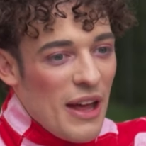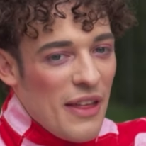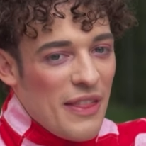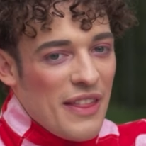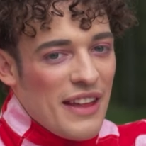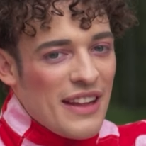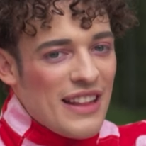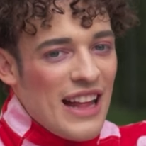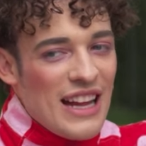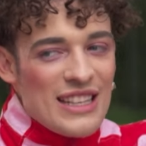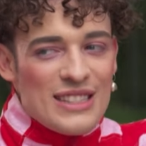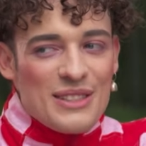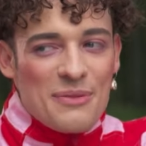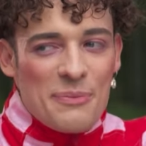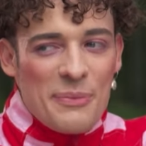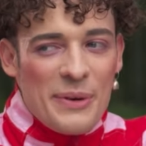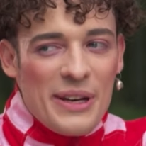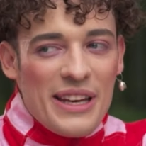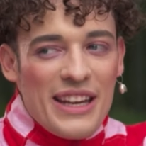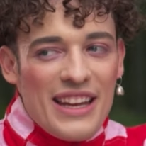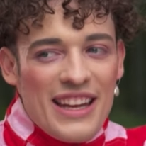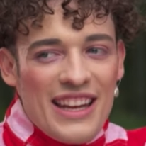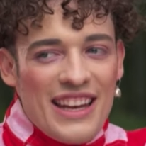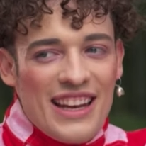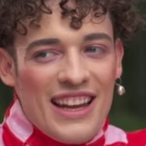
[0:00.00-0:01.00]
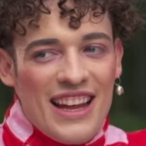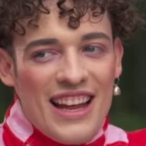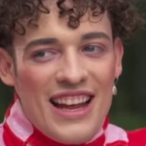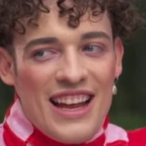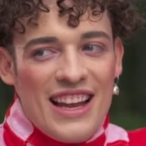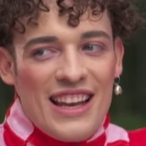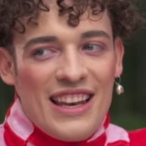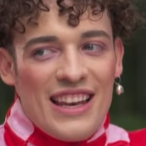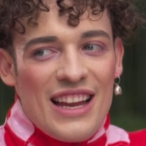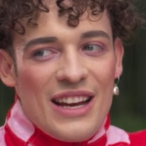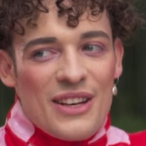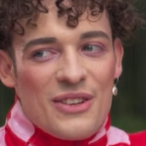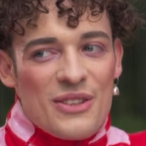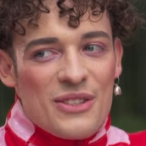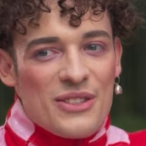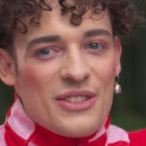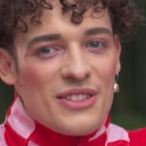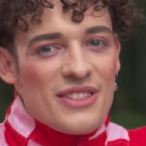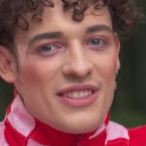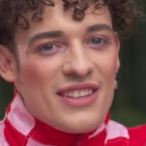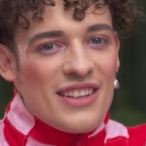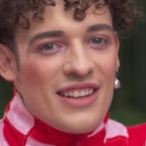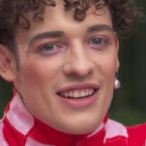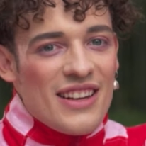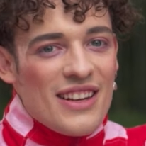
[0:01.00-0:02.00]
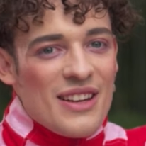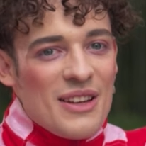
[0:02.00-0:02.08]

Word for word: I think that's really, like, just